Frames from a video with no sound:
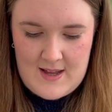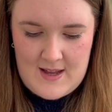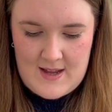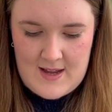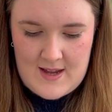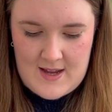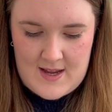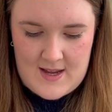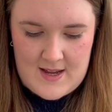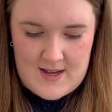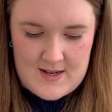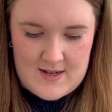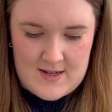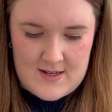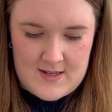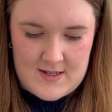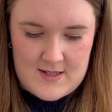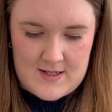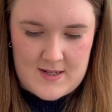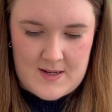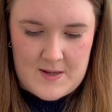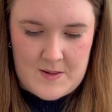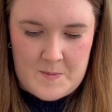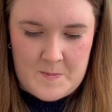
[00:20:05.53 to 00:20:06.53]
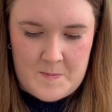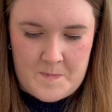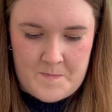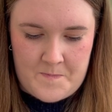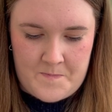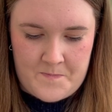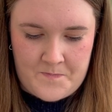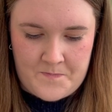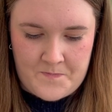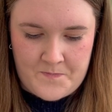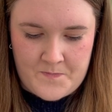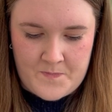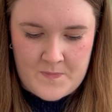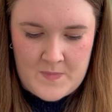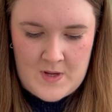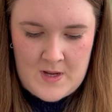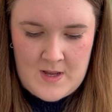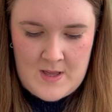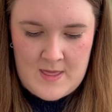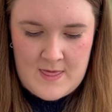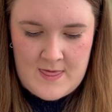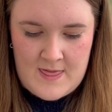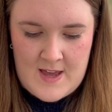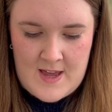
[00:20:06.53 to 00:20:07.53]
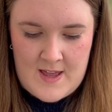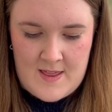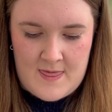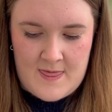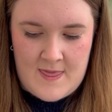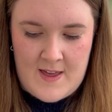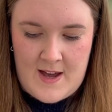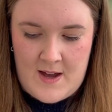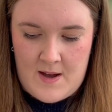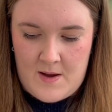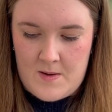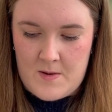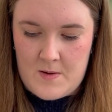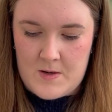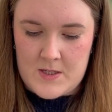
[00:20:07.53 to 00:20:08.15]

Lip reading: And then that